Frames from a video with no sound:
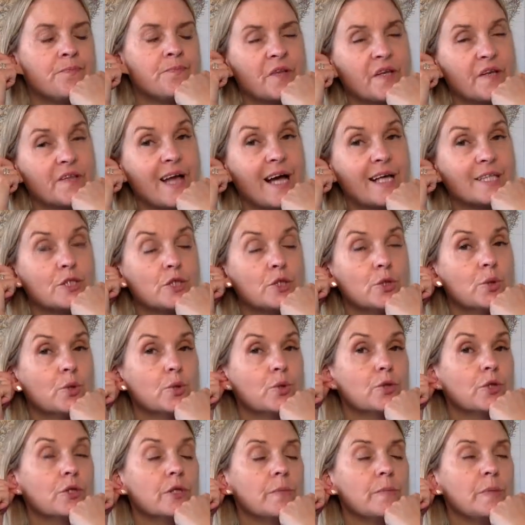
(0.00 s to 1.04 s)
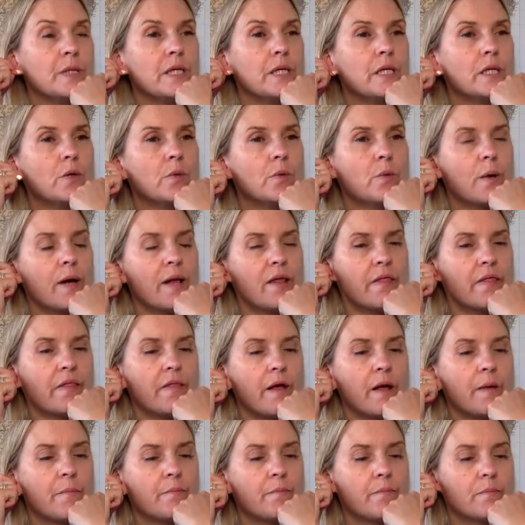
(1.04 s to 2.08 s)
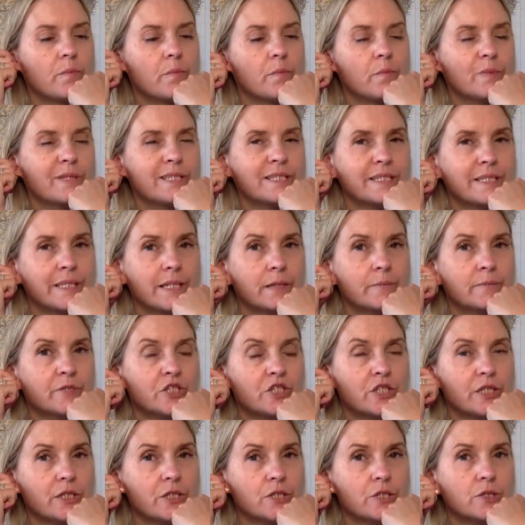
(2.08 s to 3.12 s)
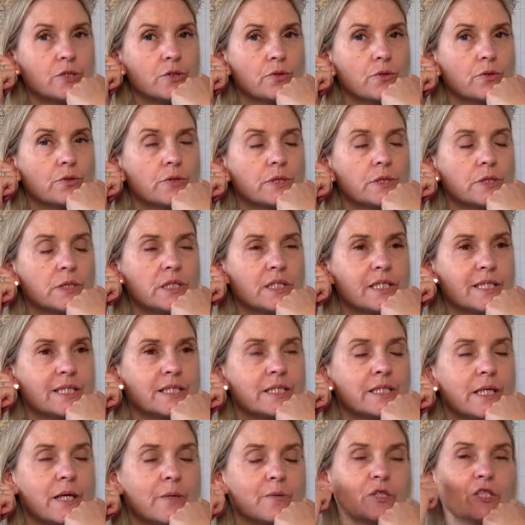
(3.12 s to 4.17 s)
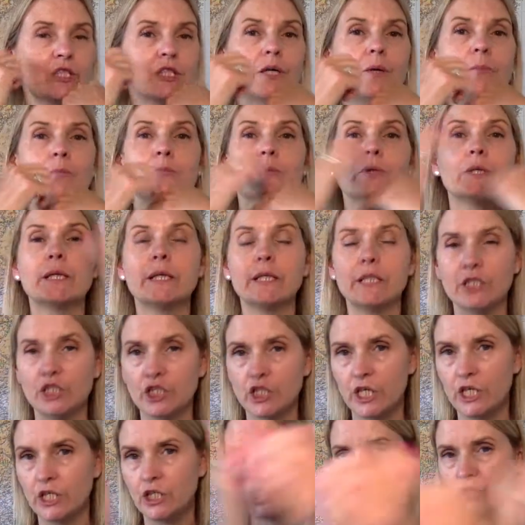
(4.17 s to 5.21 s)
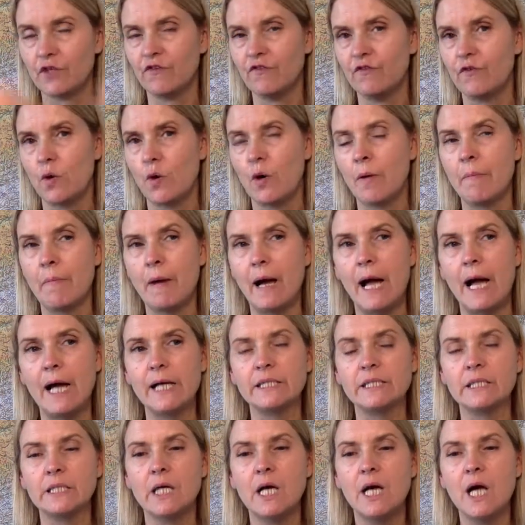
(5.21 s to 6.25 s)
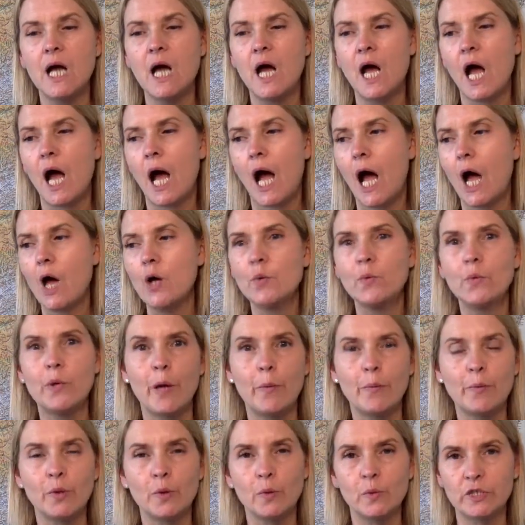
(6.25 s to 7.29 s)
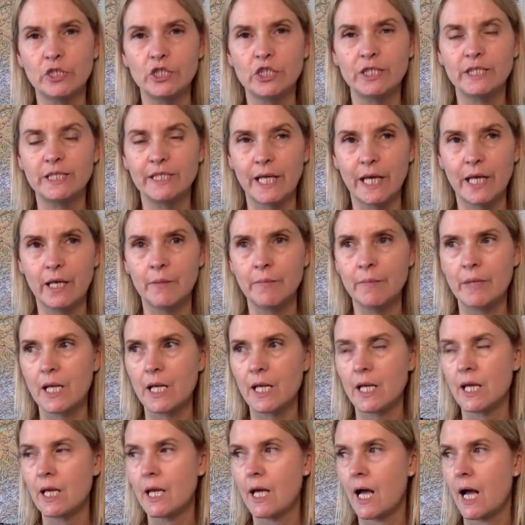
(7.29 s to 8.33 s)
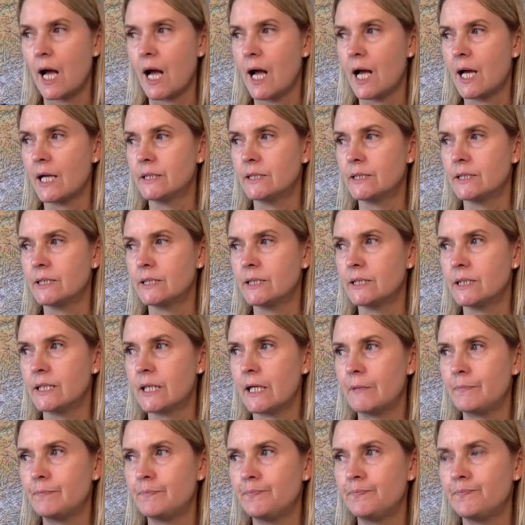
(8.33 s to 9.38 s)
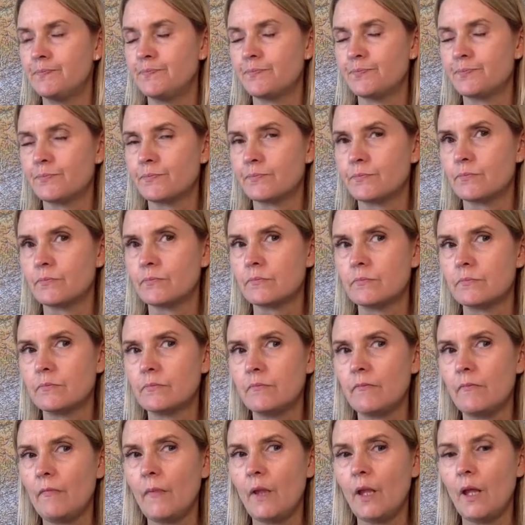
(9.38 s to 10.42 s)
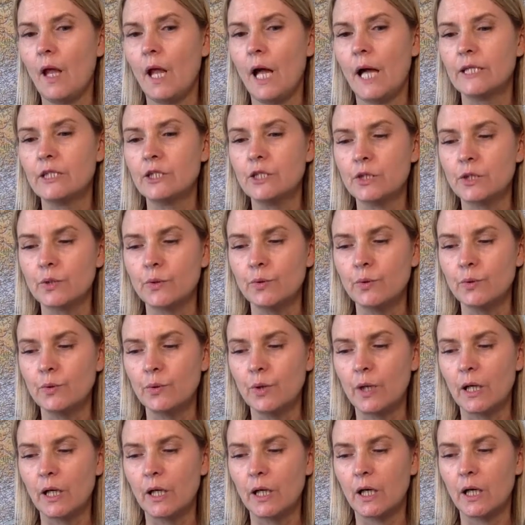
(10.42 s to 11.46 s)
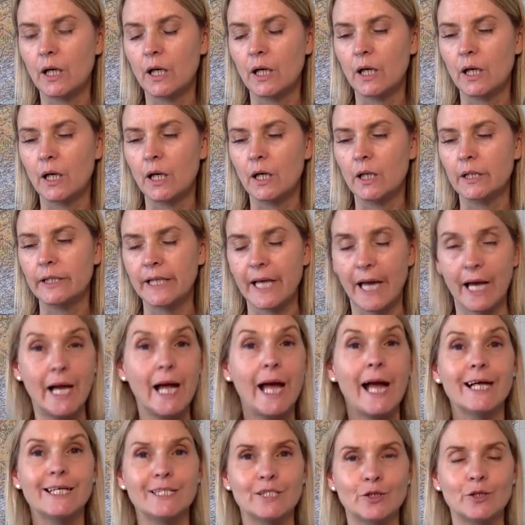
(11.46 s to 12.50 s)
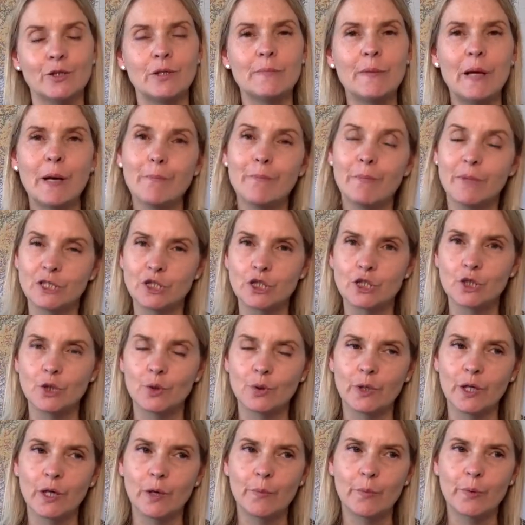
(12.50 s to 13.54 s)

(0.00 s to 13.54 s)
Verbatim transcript: that's not going to be with um, with celebrant here in Scotland. As I say, I want to completely change the format, how we approach ceremony, and um, and so uh, yeah, it's going to be a much longer